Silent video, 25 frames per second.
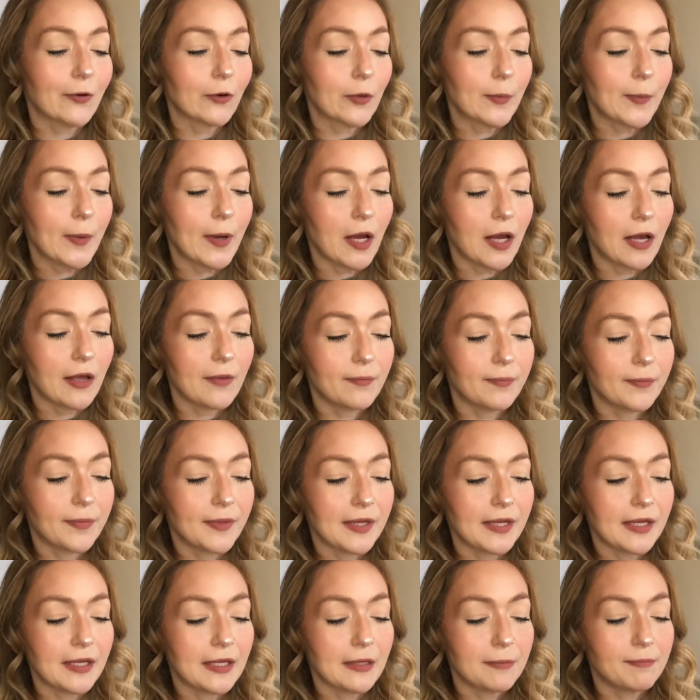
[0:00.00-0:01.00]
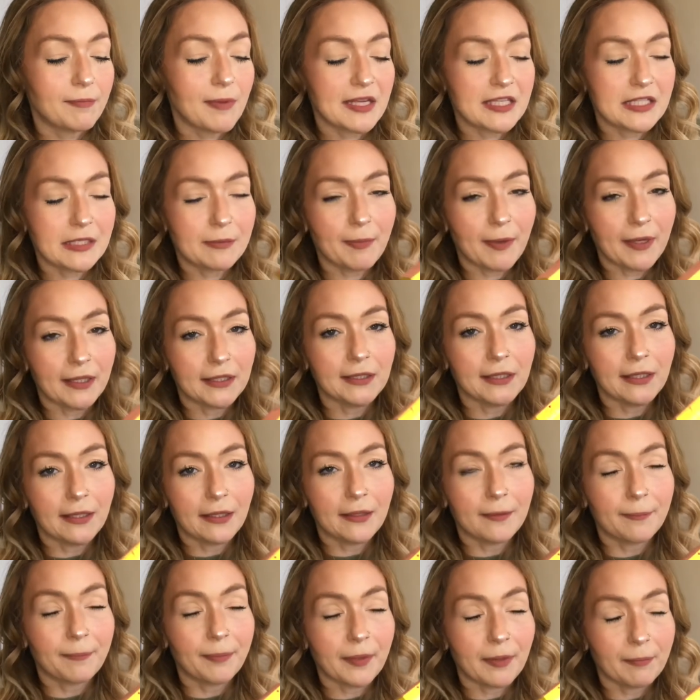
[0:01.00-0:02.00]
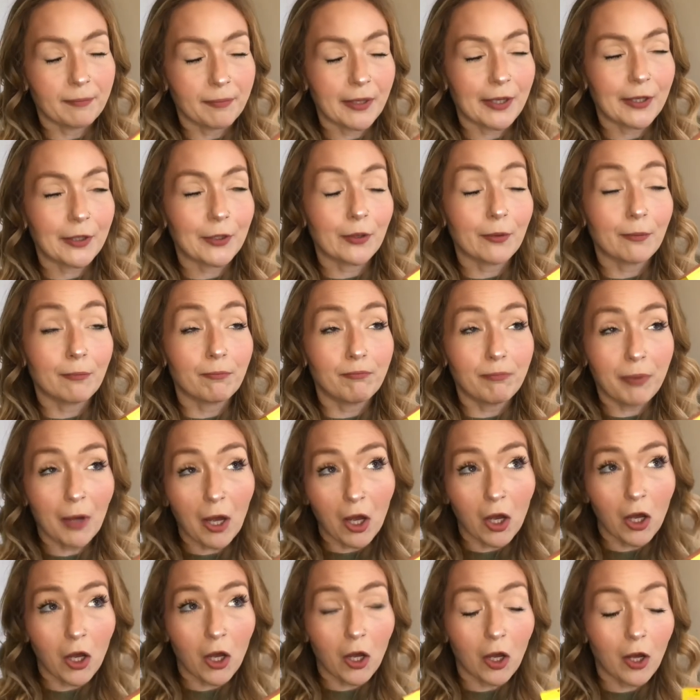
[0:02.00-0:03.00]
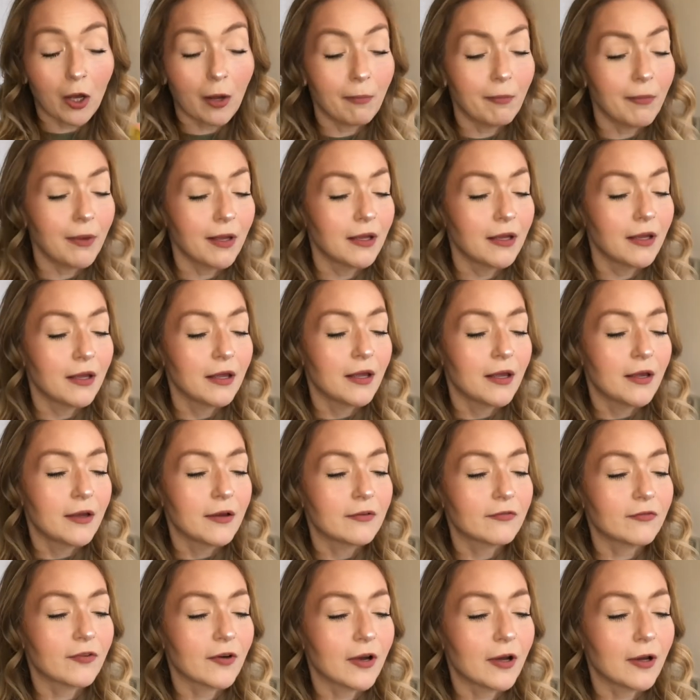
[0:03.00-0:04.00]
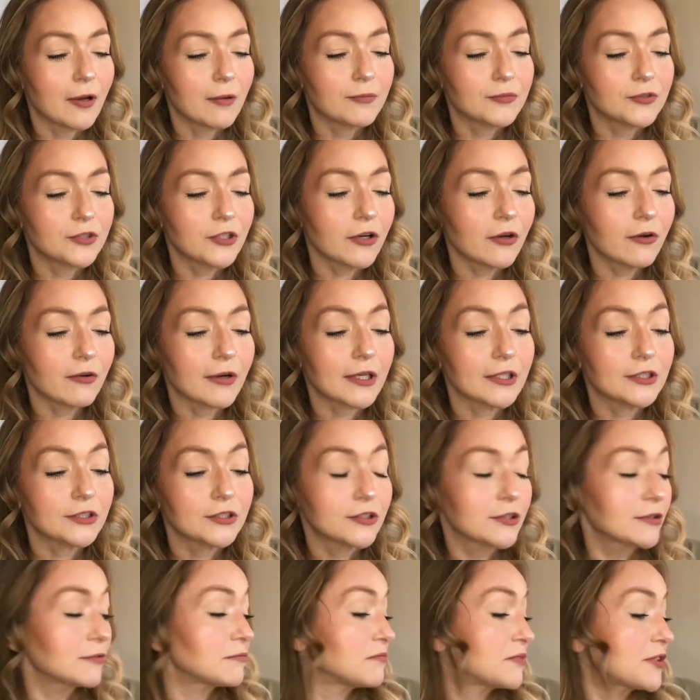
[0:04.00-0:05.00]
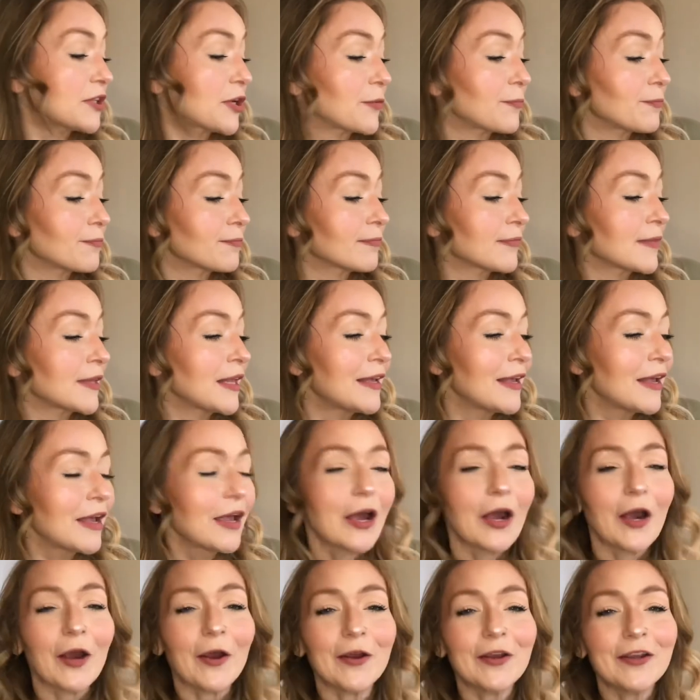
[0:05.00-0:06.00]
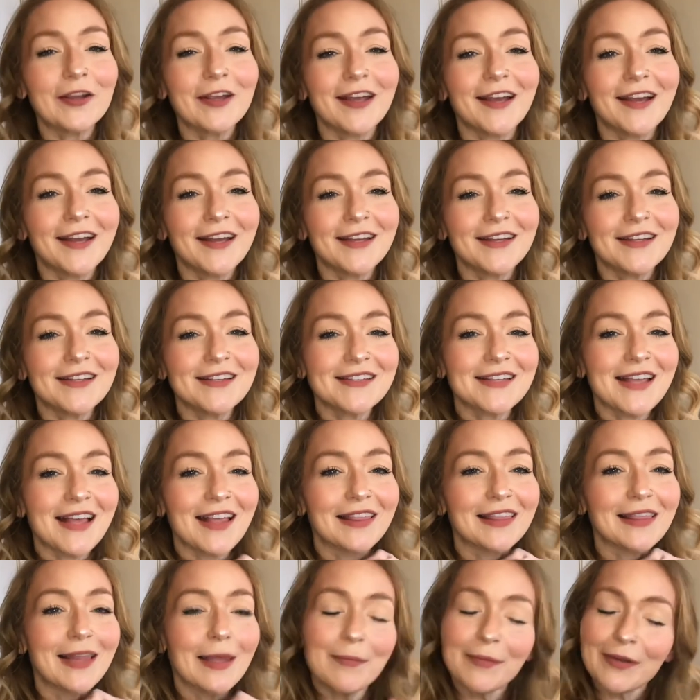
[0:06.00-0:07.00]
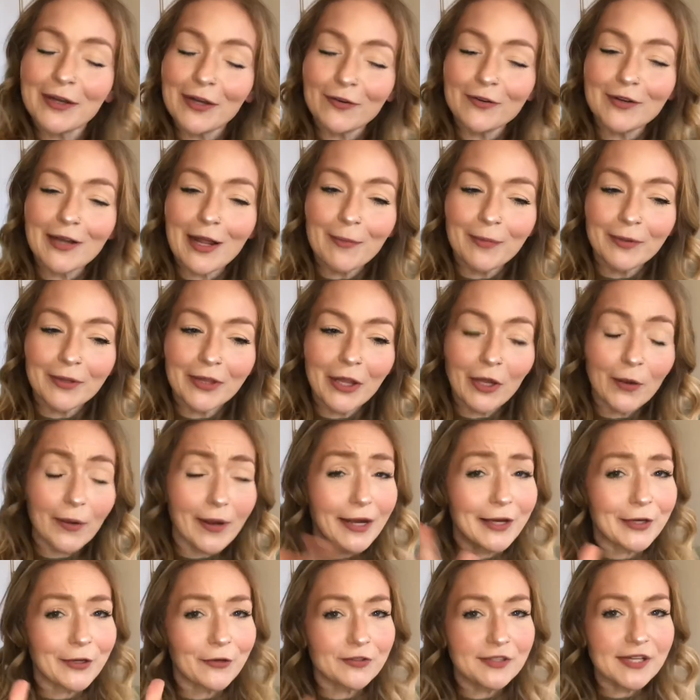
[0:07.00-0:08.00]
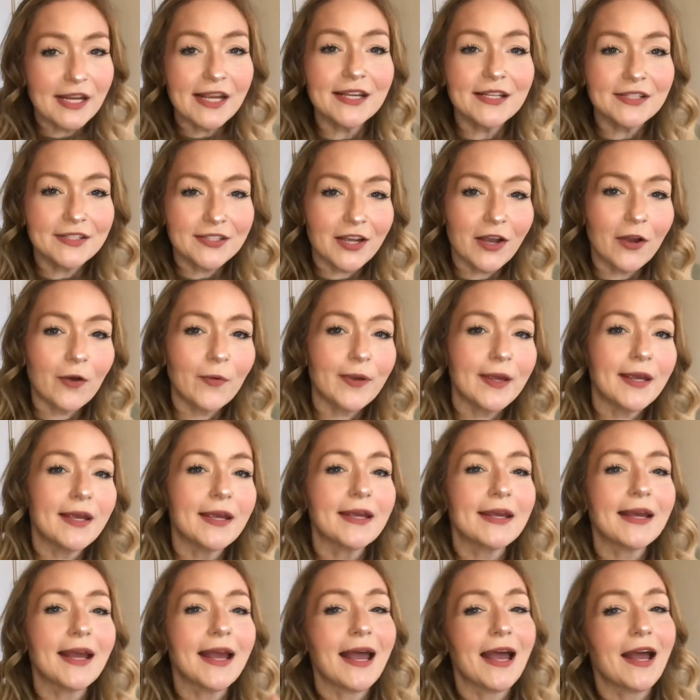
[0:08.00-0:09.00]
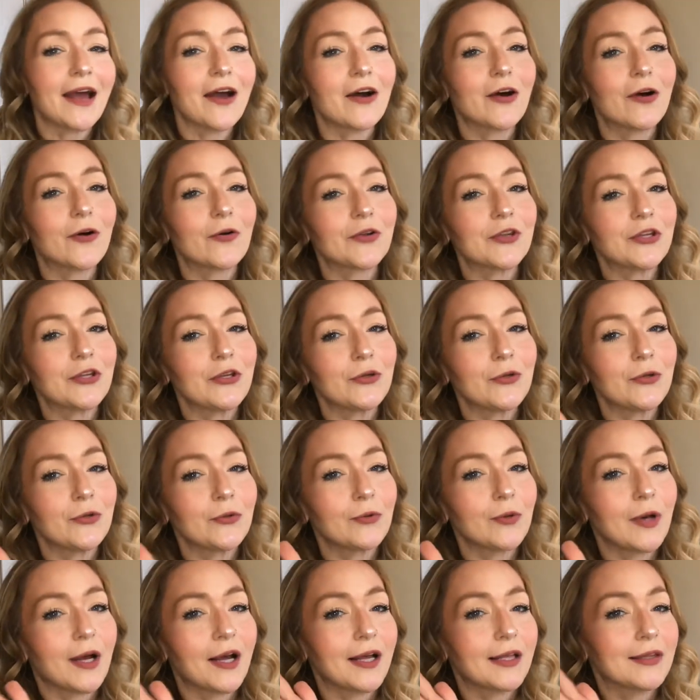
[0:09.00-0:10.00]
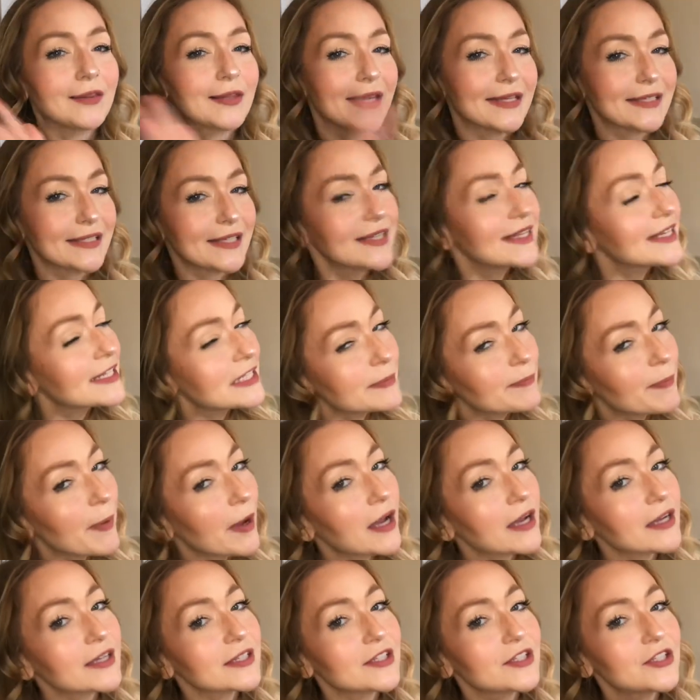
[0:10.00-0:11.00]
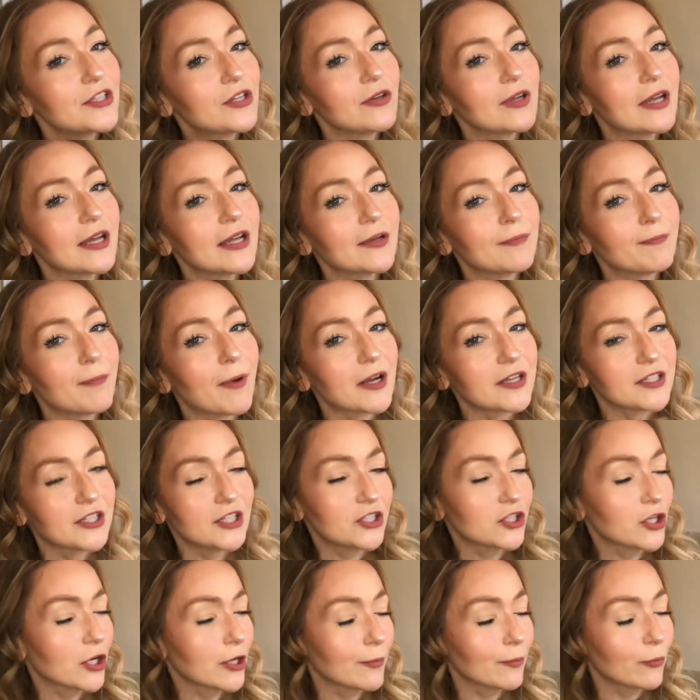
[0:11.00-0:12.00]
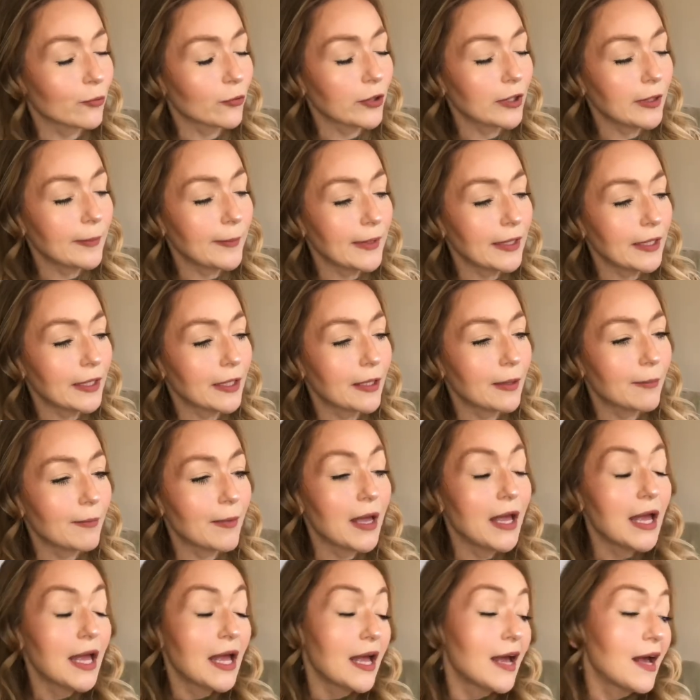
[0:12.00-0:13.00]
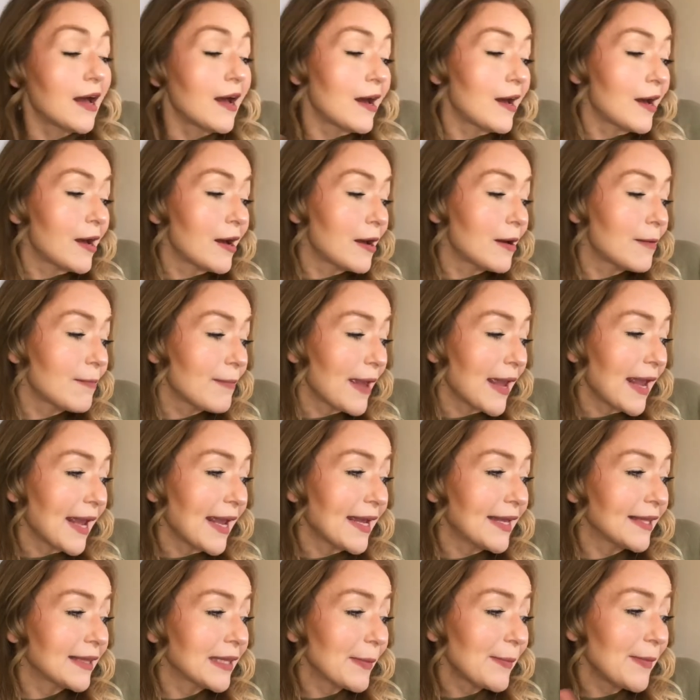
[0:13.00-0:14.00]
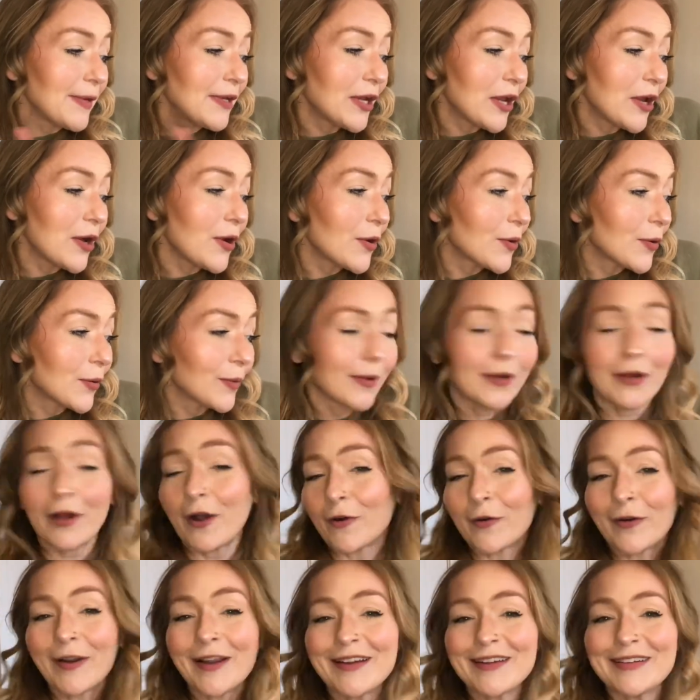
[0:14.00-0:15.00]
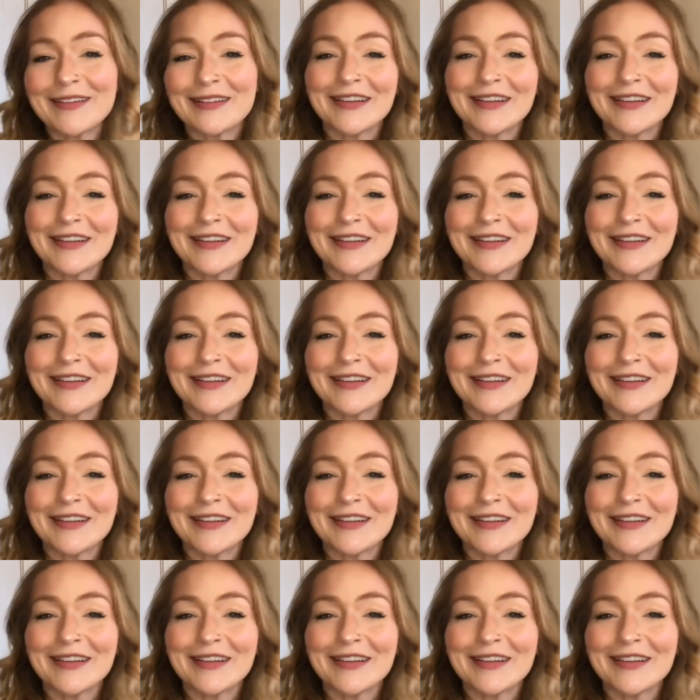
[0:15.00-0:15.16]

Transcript: pot, the Best Bud Lip Butter Balm from Sugar Rush. So, all right, you guys, let me know down below how your day is going, how you uh, liked this box. Do you get BoxyCharm Premium? Um, and let me know. All right,